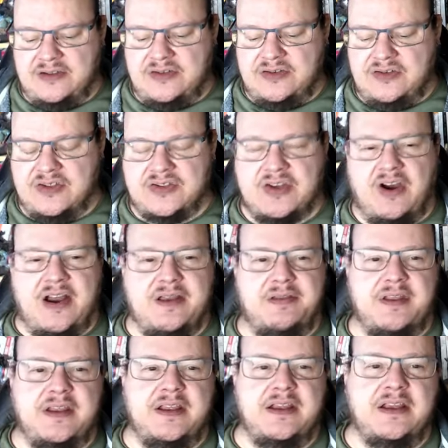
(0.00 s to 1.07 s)
design
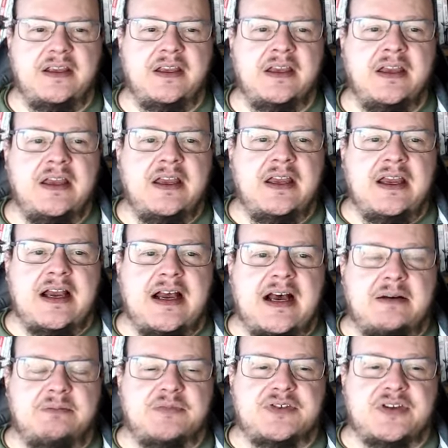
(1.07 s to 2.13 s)
thinking
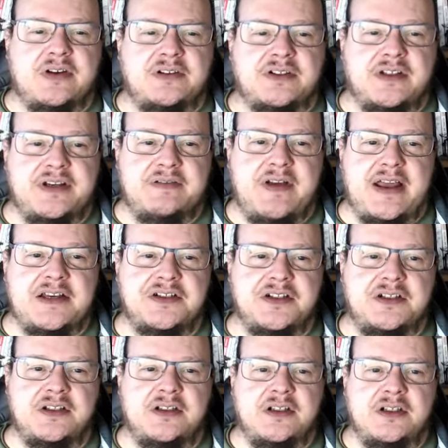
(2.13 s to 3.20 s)
social
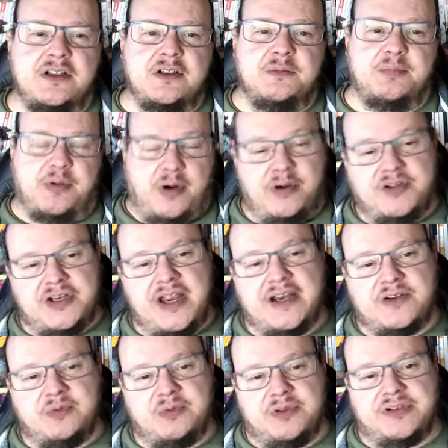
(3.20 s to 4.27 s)
innovation
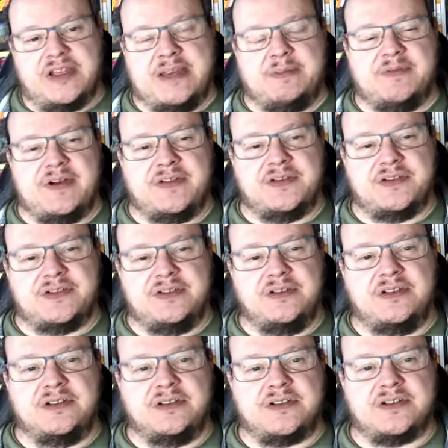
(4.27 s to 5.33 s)
project with a team of other
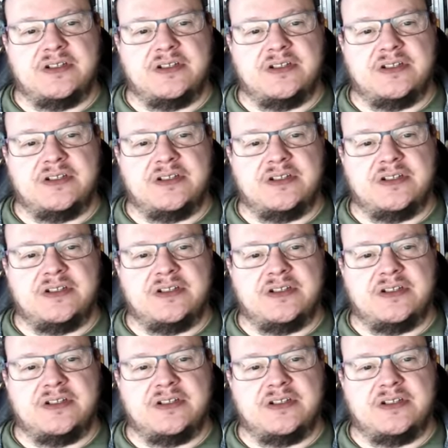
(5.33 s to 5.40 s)
students.